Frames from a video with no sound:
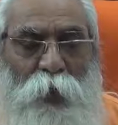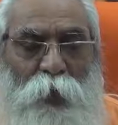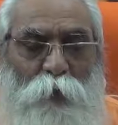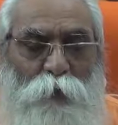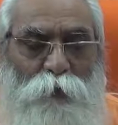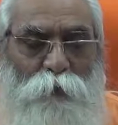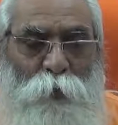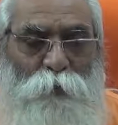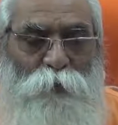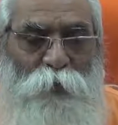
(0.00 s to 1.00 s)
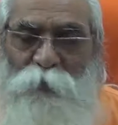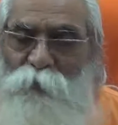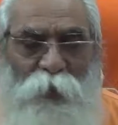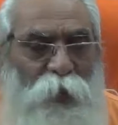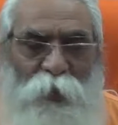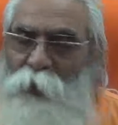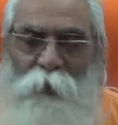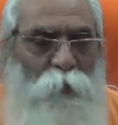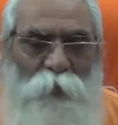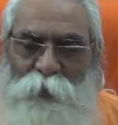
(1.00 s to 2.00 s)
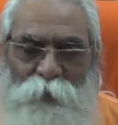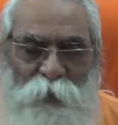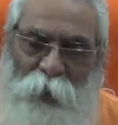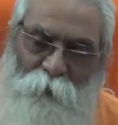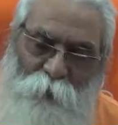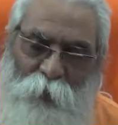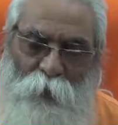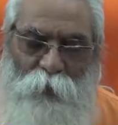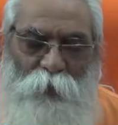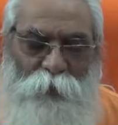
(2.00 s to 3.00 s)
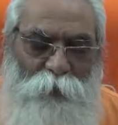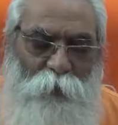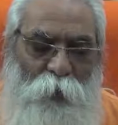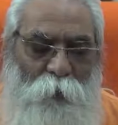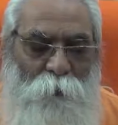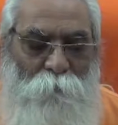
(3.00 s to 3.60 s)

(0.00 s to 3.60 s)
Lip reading: hydrogen bombs in sky, but sky will not destroy.